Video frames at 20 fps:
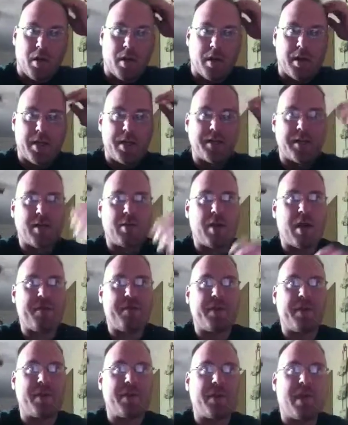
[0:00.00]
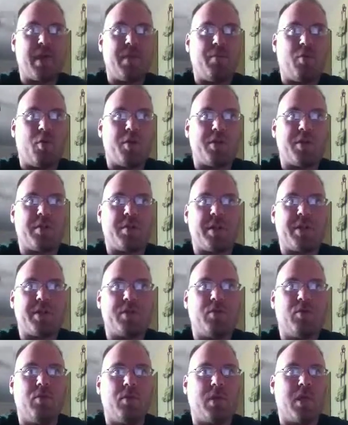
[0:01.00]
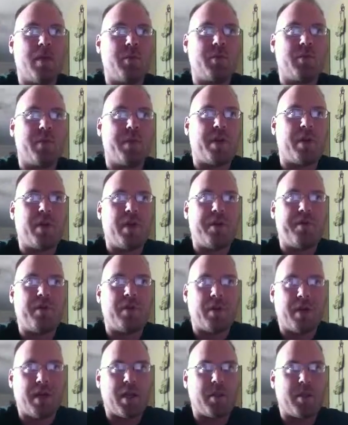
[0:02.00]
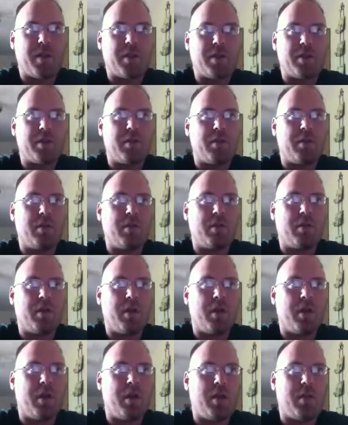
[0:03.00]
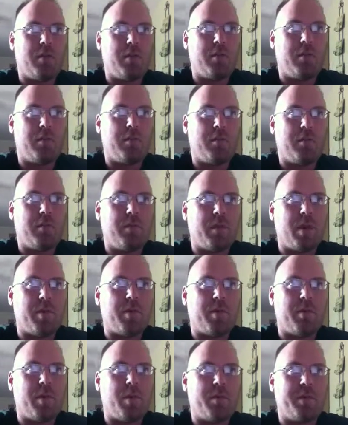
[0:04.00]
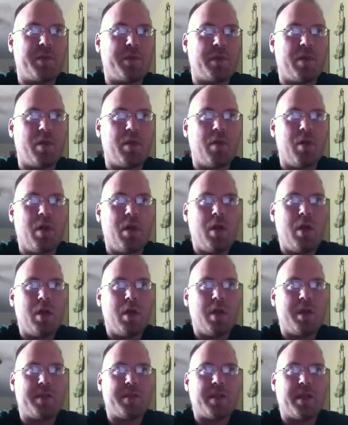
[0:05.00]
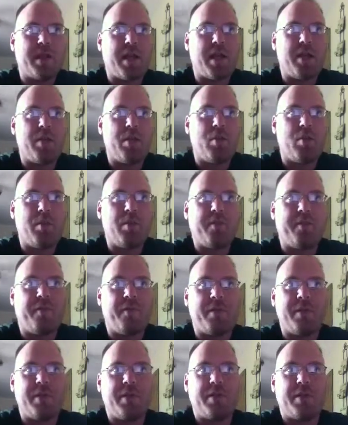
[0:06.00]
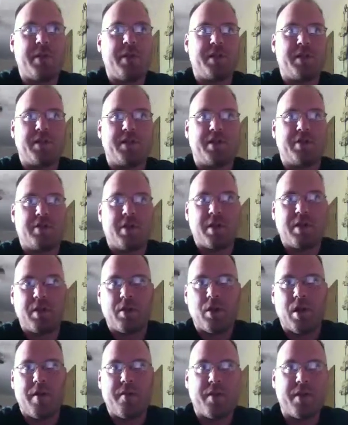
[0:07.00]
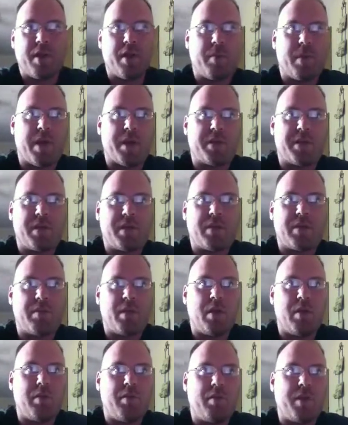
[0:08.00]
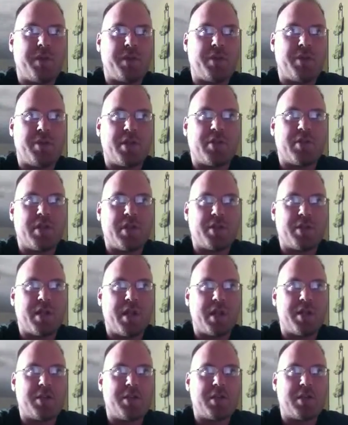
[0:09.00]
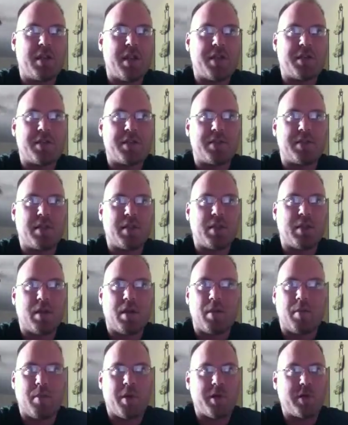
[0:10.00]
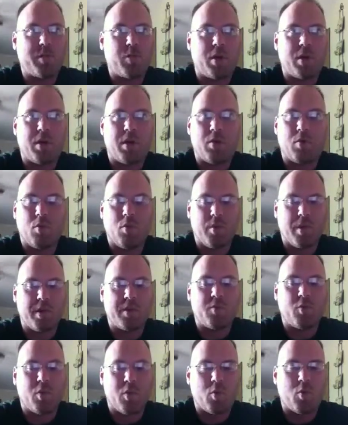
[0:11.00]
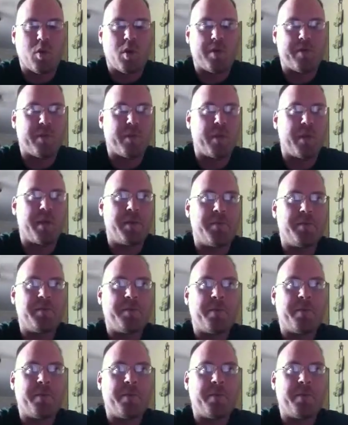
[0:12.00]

Yet the graphic design portion of my school comes without effort, like I mentioned a couple moments ago. It's like I know it before it's instructed, or everything makes sense to me. But the general education classes are much more work for me.